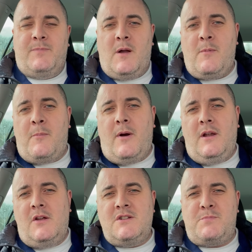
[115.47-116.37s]
I'm on my
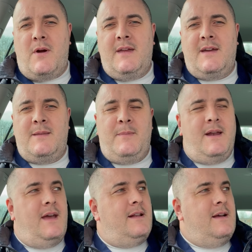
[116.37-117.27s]
lunch break at the
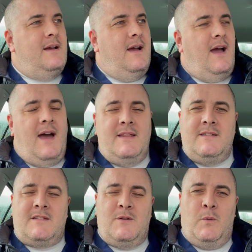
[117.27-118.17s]
minute,
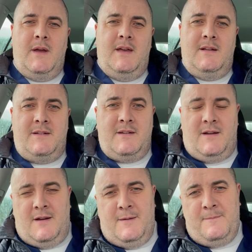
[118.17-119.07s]
hence the weird
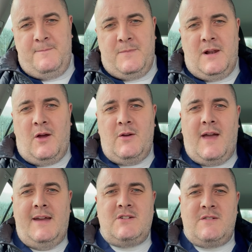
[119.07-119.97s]
um,
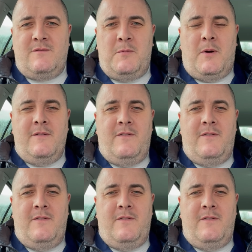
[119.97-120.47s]
location for my